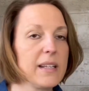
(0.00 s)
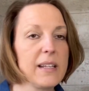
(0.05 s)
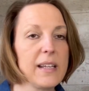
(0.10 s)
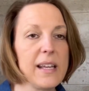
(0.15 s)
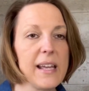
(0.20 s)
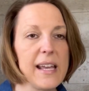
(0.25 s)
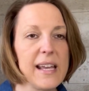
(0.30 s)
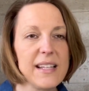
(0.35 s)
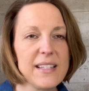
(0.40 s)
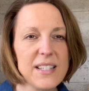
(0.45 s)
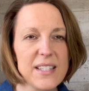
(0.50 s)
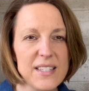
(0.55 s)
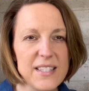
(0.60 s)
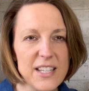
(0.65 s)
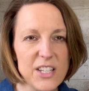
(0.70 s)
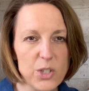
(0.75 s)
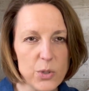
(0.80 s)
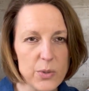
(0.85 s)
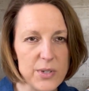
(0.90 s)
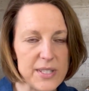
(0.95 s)
it's a
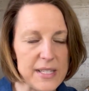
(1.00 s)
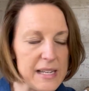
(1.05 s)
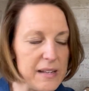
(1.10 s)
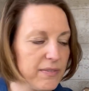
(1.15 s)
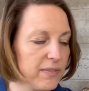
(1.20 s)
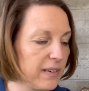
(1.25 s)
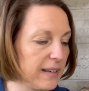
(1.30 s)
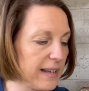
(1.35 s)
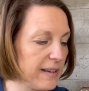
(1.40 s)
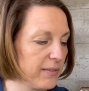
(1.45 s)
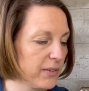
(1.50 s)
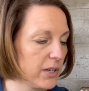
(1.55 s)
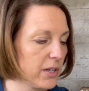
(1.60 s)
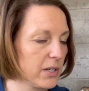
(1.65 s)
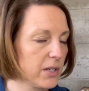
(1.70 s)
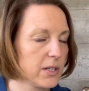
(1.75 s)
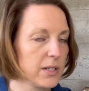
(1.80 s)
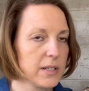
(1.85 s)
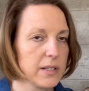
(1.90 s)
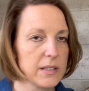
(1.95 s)
citrusy
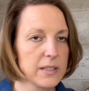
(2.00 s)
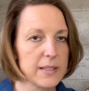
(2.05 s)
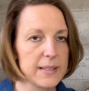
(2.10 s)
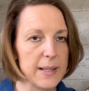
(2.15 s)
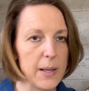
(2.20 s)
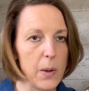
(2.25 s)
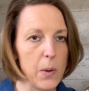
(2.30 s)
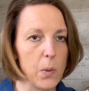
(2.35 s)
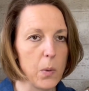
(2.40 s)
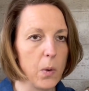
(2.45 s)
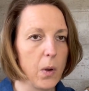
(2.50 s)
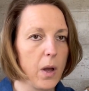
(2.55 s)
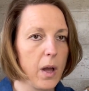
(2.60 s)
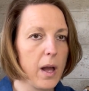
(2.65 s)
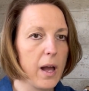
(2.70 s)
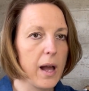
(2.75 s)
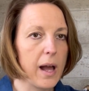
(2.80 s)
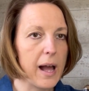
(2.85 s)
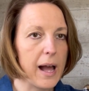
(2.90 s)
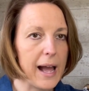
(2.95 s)
flavor. So
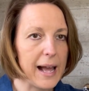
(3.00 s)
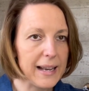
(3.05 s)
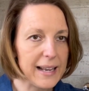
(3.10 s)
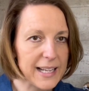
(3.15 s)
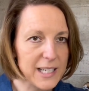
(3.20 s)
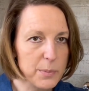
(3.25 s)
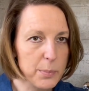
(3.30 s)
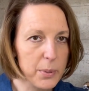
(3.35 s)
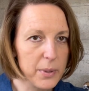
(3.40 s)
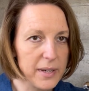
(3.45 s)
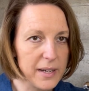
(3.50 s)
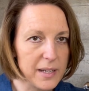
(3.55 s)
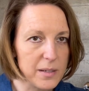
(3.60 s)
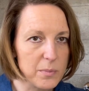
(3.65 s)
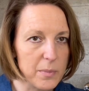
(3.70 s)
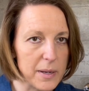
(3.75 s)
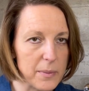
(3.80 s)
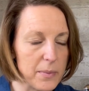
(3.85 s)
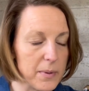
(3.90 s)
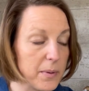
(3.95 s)
I like to put it in
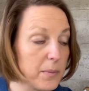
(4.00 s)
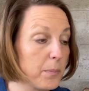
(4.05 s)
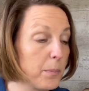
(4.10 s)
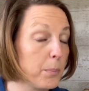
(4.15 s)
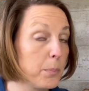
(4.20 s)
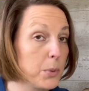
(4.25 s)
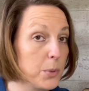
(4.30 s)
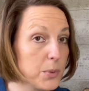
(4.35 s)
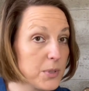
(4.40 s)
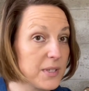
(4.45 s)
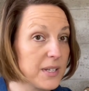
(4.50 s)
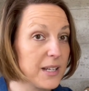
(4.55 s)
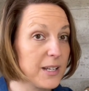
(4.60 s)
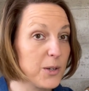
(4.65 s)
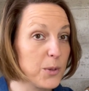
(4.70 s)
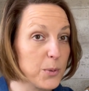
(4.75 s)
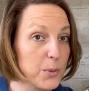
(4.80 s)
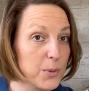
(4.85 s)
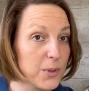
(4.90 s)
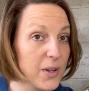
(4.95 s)
my
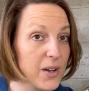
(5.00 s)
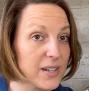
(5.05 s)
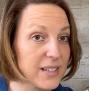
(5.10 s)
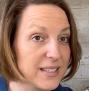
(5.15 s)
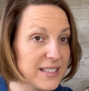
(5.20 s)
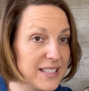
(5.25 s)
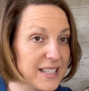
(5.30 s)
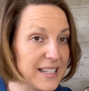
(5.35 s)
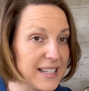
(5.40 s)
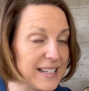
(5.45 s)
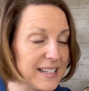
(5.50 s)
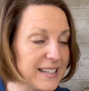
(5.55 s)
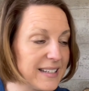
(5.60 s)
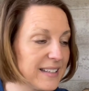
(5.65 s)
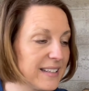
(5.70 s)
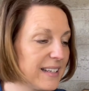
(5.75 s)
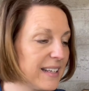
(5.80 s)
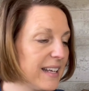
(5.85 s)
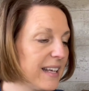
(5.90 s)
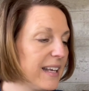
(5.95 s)
boosted Oolong Tea.
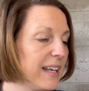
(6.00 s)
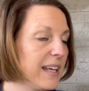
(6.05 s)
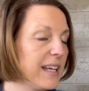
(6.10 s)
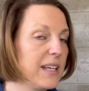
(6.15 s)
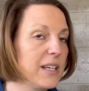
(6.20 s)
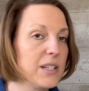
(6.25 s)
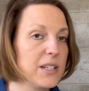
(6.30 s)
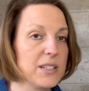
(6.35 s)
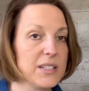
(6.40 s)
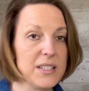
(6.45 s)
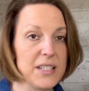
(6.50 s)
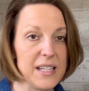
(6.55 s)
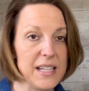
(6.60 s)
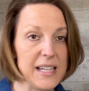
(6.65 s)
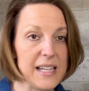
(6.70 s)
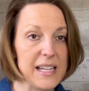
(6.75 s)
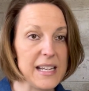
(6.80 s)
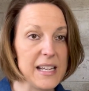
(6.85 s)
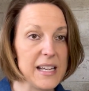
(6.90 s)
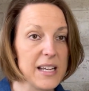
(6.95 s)

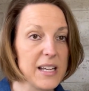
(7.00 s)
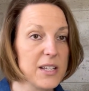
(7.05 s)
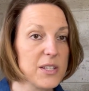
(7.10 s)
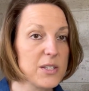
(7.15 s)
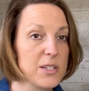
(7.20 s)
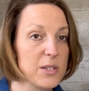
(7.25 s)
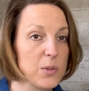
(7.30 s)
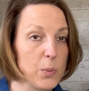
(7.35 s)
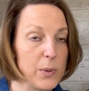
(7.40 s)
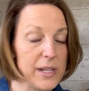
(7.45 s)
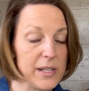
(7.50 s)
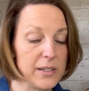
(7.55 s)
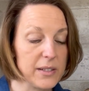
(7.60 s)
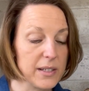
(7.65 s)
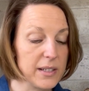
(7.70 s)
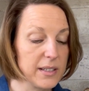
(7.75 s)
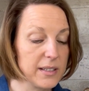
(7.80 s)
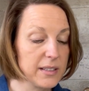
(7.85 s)
Tea, sweetener,